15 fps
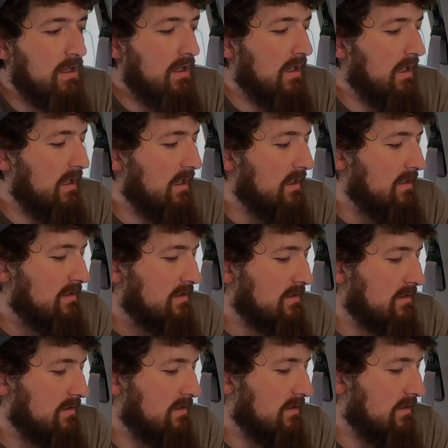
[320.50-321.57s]
And
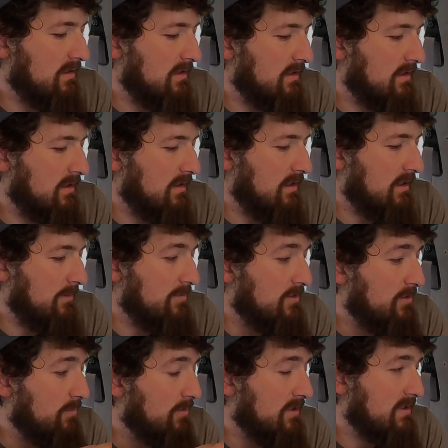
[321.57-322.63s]
I'm
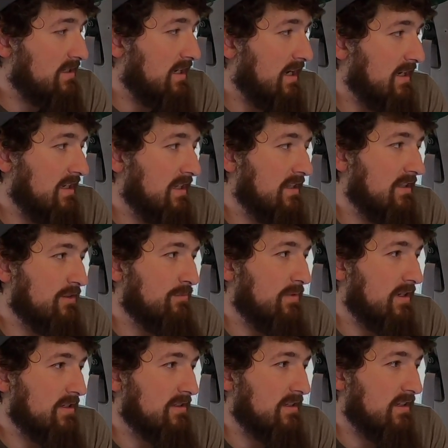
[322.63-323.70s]
super excited to get this
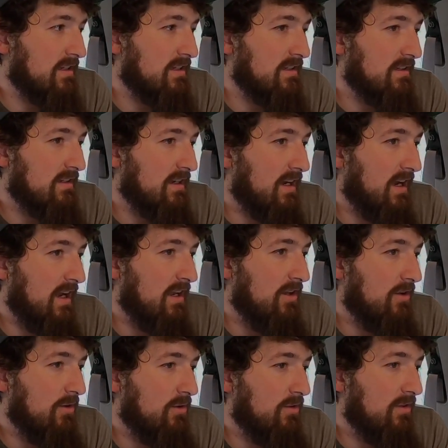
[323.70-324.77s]
bus done. I
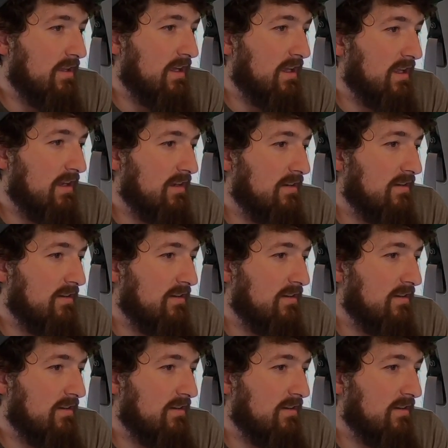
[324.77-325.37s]
know that